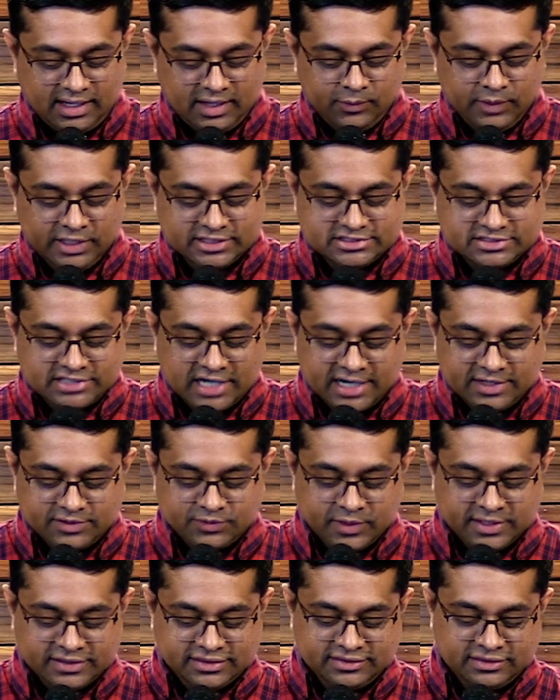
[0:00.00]
we'll start
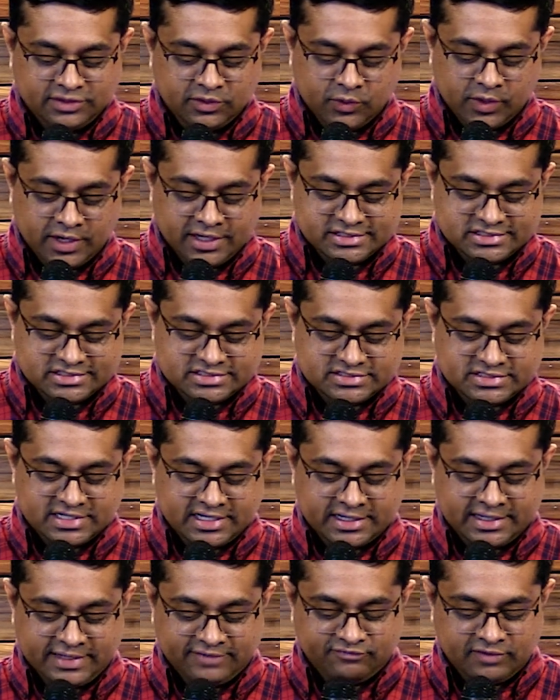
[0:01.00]
with the verse
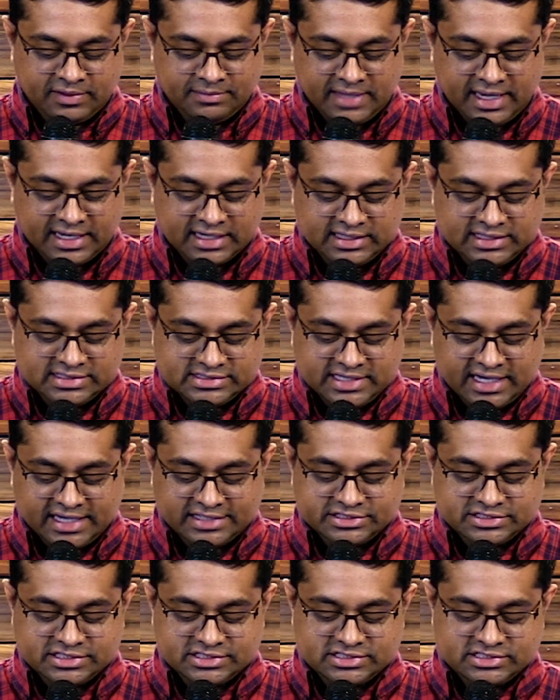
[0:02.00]
from
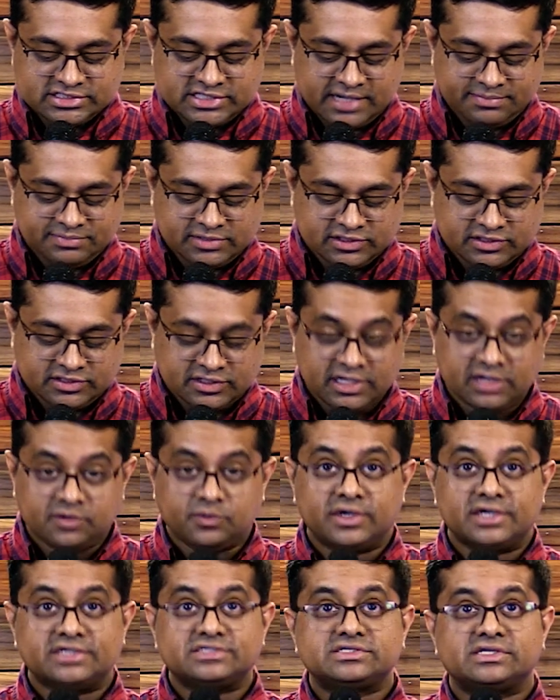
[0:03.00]
Ecclesiastes chapter 3,
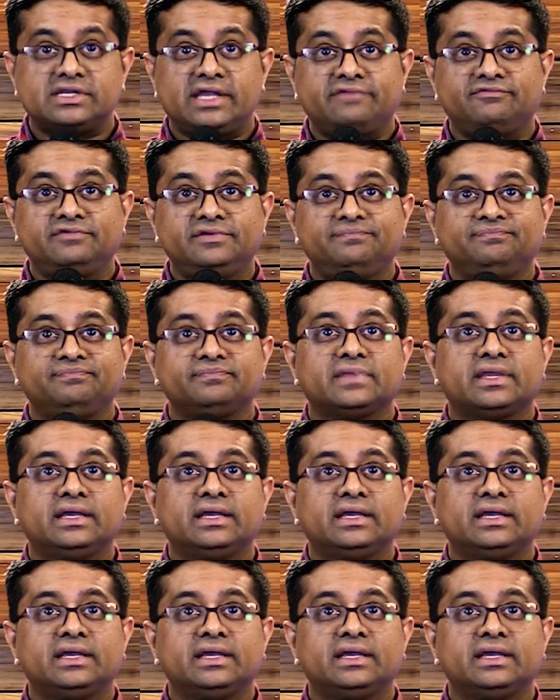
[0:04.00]
verse 11.